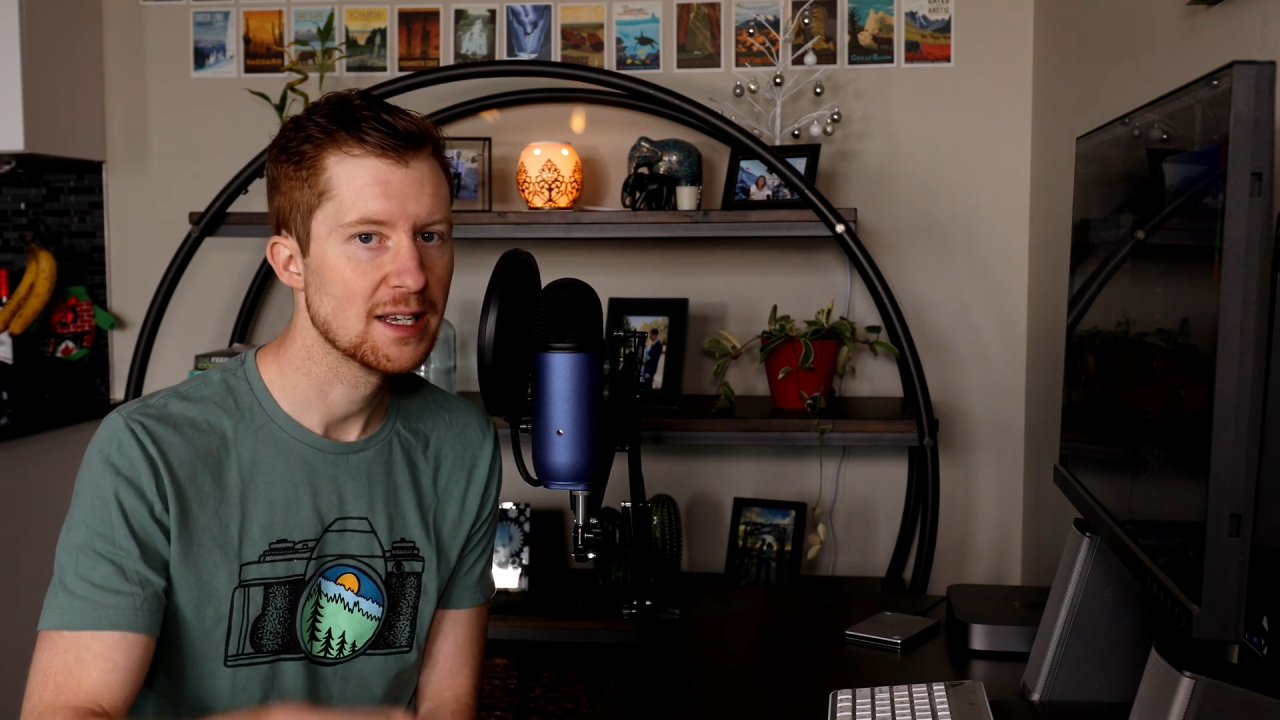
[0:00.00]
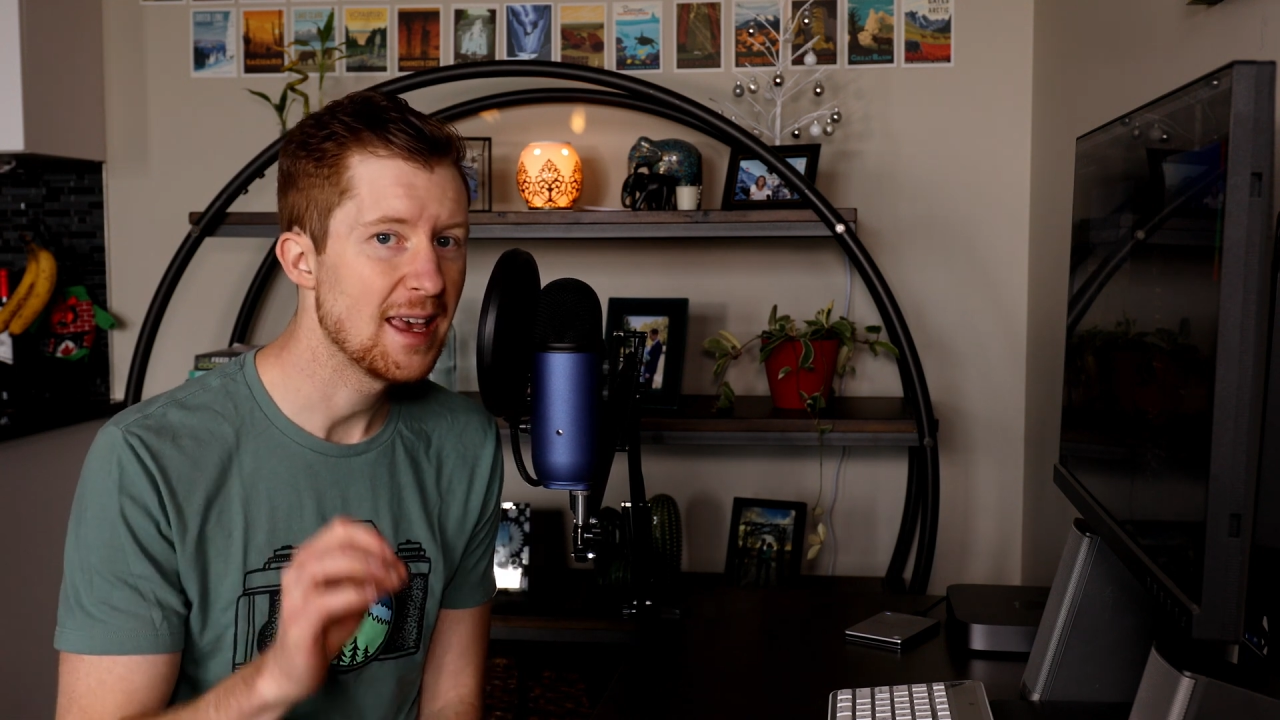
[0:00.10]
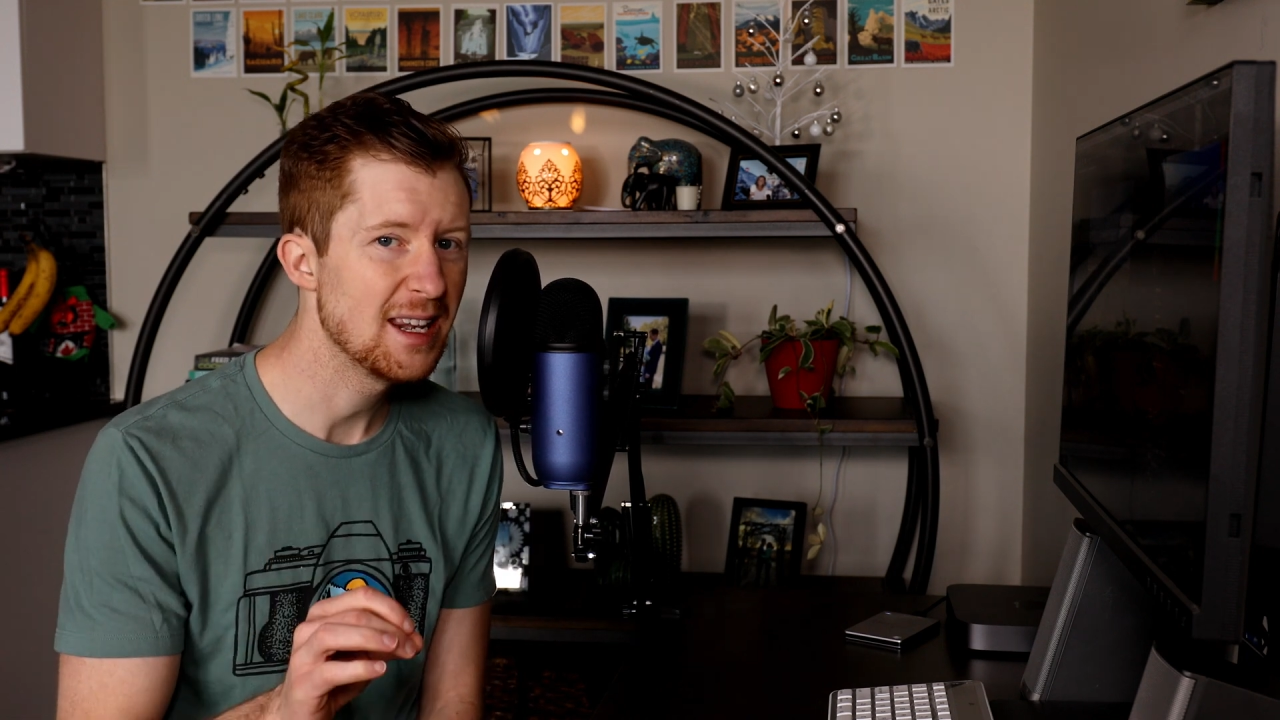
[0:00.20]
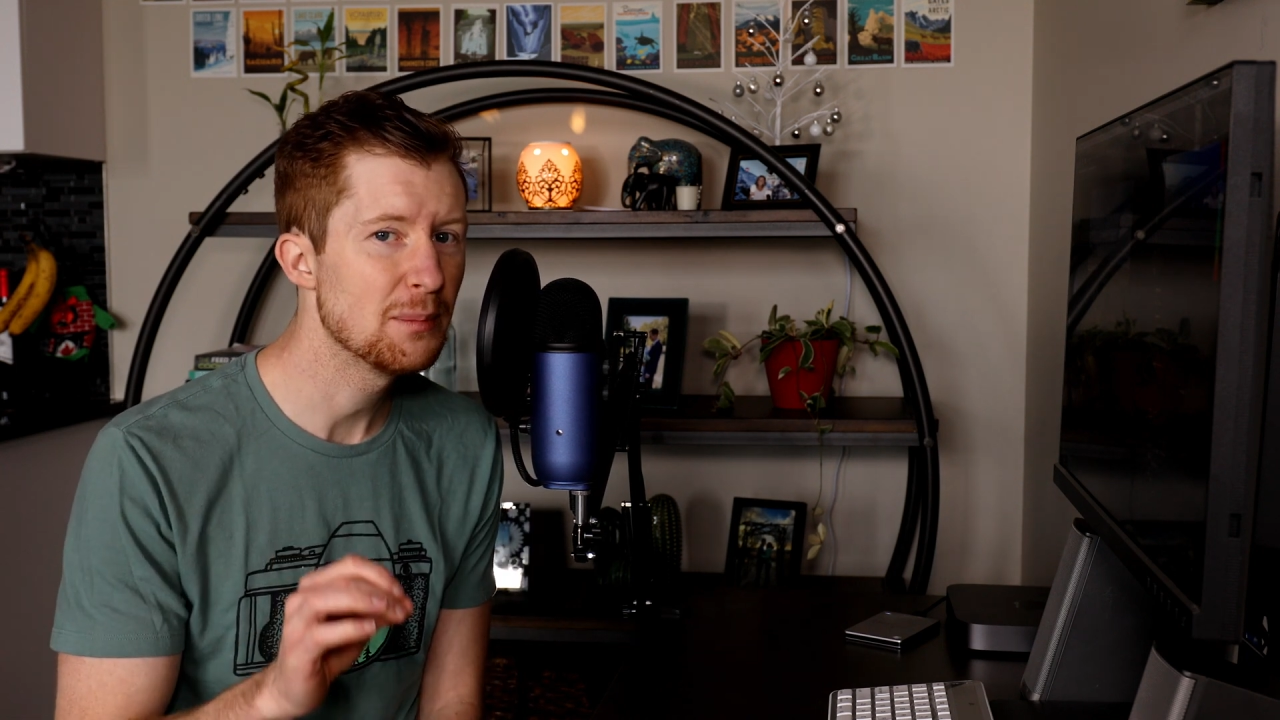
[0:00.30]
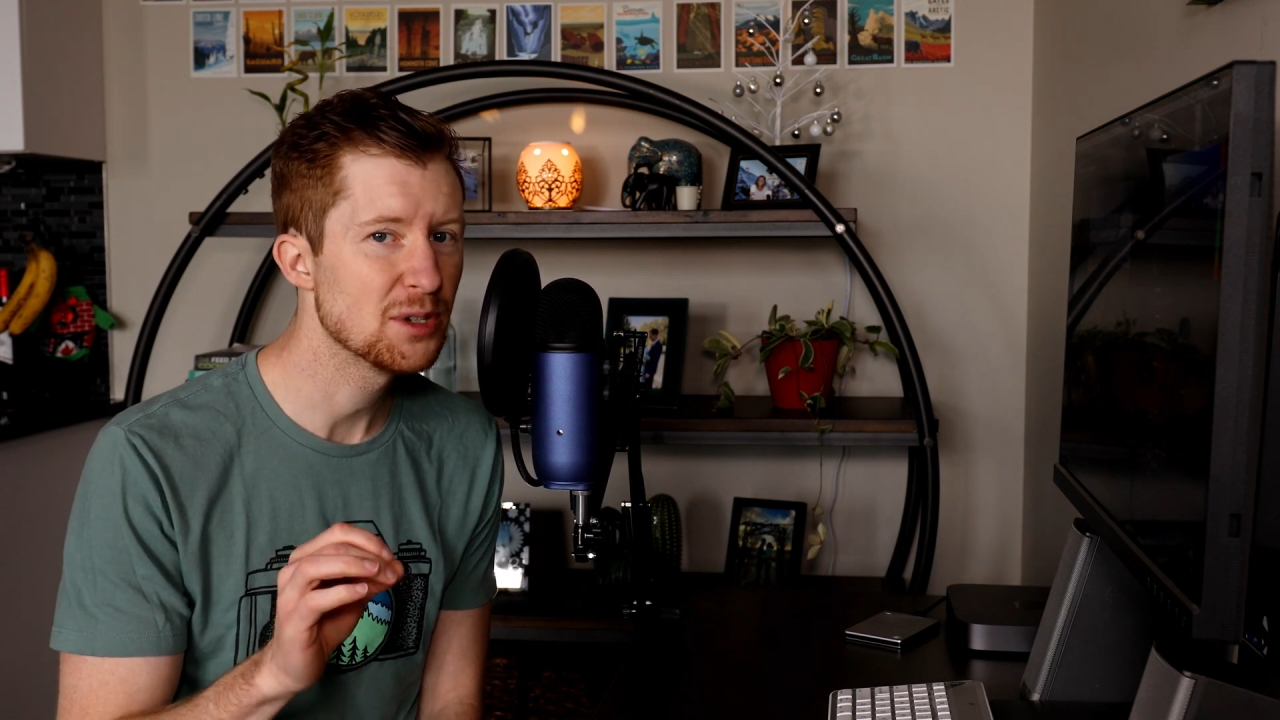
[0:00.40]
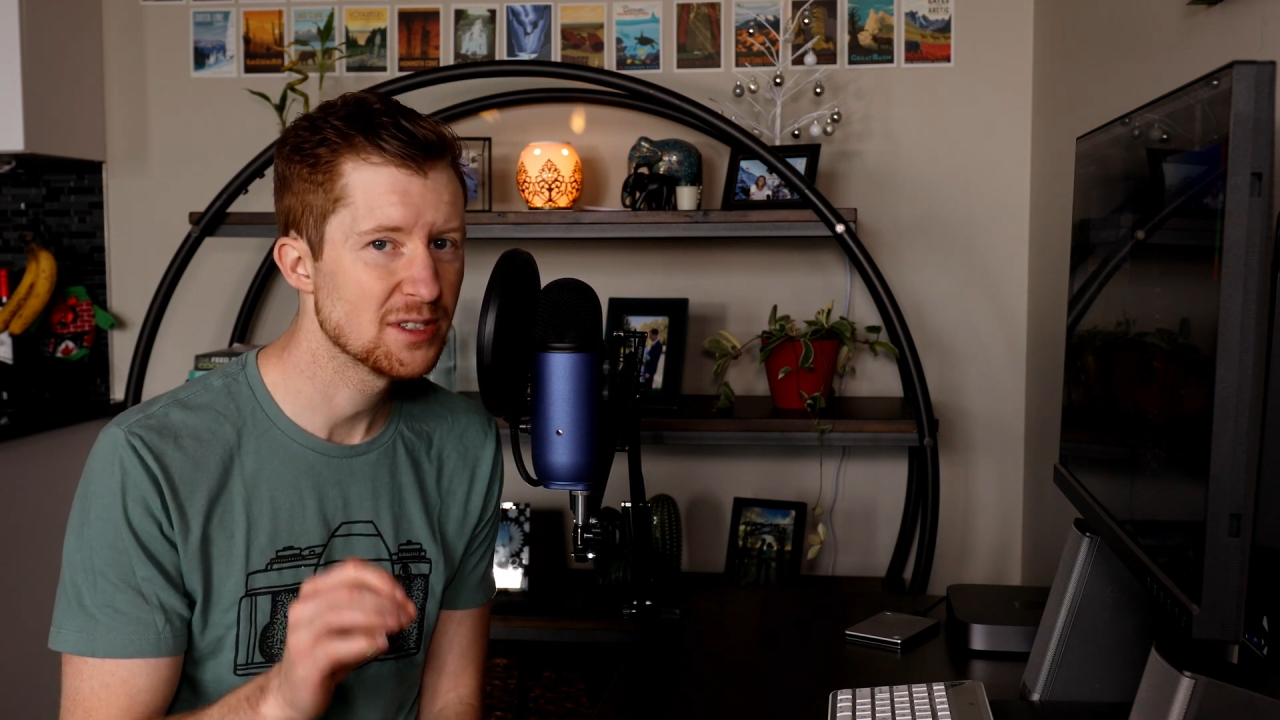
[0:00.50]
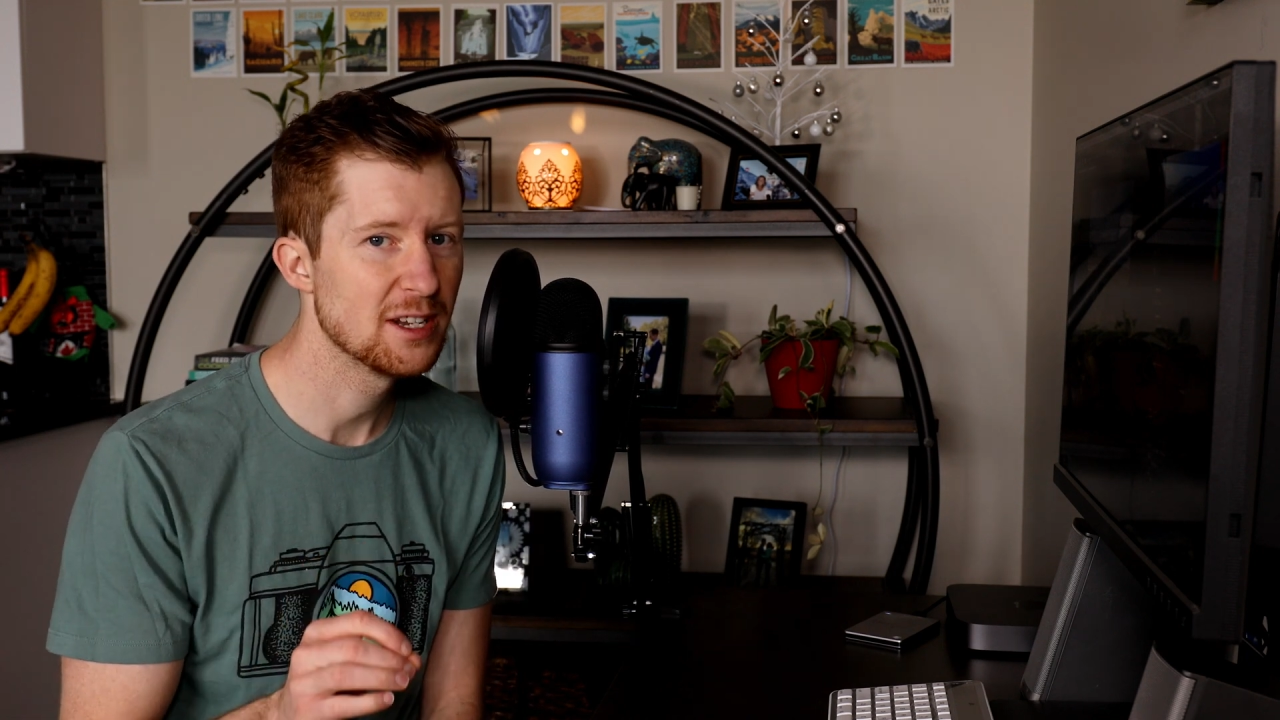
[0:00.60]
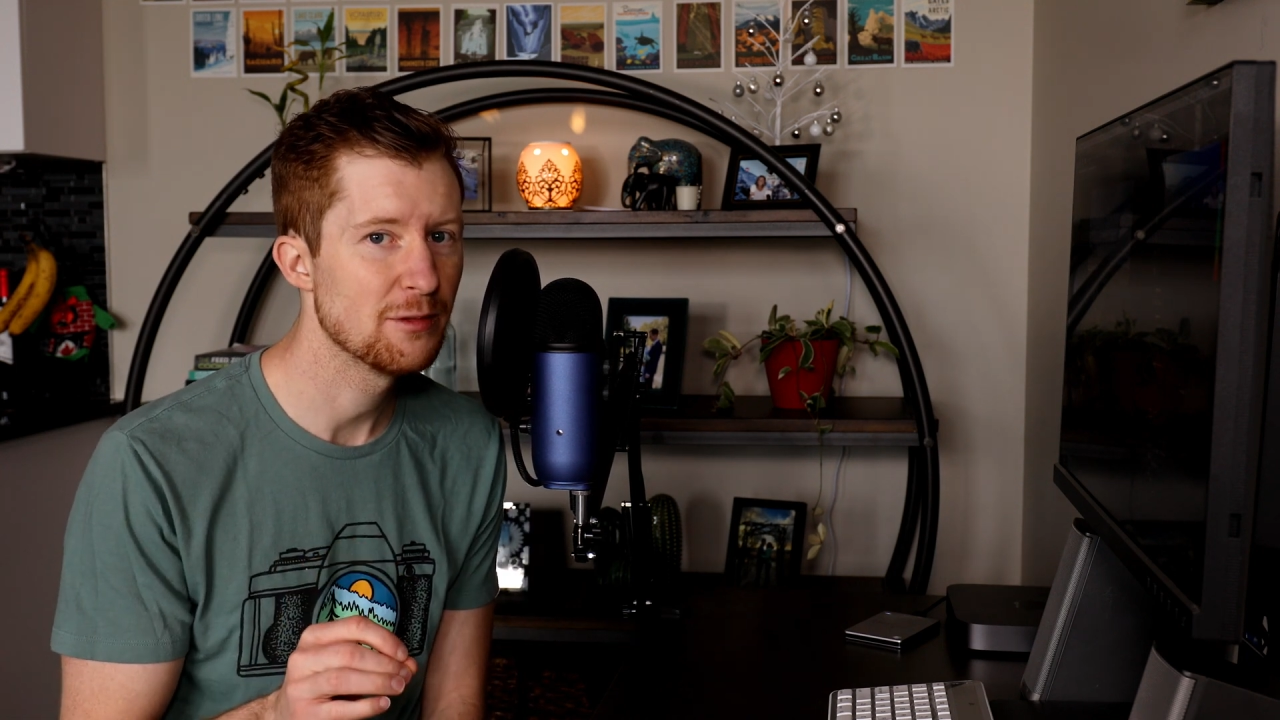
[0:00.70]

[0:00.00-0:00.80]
80% of